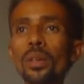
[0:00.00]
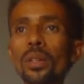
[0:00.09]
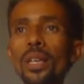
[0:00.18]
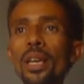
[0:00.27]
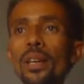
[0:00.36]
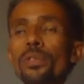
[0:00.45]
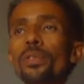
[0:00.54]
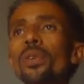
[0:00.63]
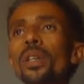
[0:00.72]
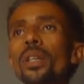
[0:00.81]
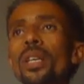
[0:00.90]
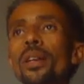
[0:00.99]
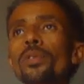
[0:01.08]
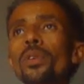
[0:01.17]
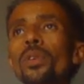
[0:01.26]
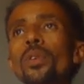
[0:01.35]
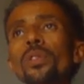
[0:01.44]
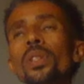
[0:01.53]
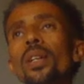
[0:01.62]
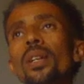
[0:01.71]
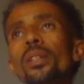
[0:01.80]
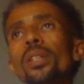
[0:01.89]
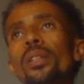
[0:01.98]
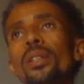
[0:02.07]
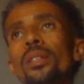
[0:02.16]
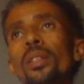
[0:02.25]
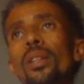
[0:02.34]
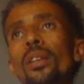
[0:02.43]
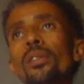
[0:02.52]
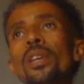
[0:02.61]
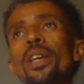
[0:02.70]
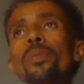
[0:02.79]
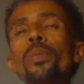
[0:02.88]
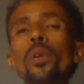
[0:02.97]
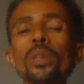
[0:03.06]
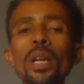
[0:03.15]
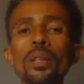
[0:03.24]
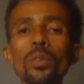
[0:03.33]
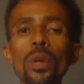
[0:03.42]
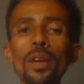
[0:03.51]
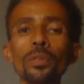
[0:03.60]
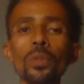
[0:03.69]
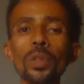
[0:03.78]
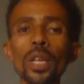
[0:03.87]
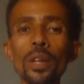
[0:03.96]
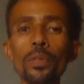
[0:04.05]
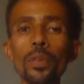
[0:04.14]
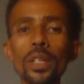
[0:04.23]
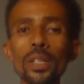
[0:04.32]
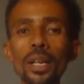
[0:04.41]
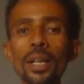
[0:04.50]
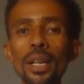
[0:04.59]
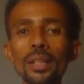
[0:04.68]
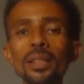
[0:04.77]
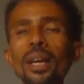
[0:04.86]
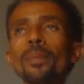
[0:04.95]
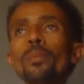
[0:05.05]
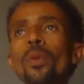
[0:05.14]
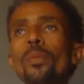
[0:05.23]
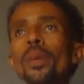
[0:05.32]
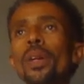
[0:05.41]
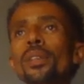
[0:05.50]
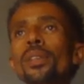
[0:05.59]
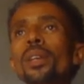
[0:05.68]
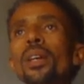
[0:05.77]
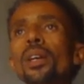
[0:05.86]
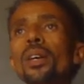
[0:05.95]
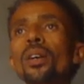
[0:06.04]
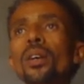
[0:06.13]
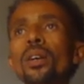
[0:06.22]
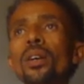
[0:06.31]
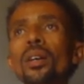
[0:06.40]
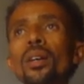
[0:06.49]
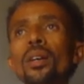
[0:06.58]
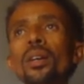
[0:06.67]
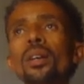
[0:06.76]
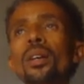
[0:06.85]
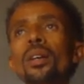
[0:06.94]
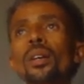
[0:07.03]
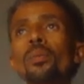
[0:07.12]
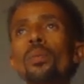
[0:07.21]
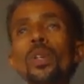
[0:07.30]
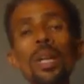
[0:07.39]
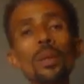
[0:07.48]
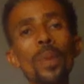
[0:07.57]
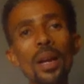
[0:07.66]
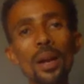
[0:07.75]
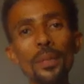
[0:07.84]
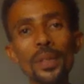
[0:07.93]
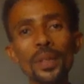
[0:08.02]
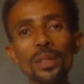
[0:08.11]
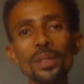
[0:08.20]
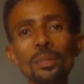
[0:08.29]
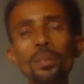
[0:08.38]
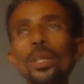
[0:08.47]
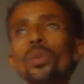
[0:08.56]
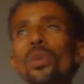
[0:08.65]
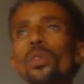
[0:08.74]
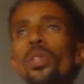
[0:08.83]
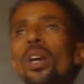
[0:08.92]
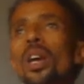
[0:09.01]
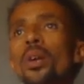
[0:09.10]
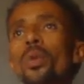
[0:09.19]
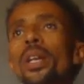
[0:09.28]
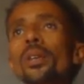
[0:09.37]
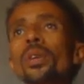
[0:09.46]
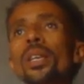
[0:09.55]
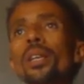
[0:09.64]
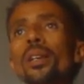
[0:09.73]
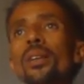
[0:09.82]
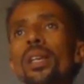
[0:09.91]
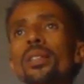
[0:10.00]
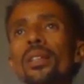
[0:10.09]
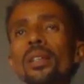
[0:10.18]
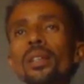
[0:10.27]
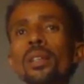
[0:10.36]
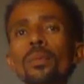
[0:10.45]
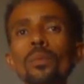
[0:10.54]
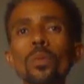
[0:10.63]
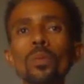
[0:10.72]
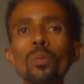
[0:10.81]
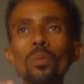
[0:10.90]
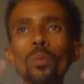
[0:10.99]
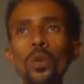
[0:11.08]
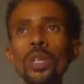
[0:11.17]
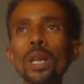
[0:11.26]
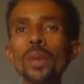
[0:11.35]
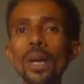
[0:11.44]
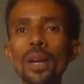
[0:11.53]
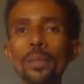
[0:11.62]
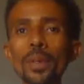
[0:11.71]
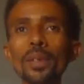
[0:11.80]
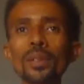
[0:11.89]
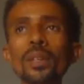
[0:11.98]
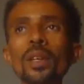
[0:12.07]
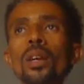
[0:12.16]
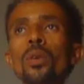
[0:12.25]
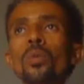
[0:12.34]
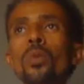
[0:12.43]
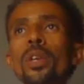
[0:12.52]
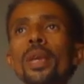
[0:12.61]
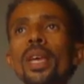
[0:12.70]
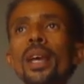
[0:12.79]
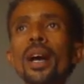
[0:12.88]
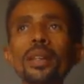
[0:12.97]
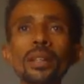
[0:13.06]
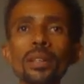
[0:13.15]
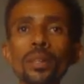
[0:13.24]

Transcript: careful consideration is very important. We have to carefully select appropriate model parameters, because when you increase model parameters, we may add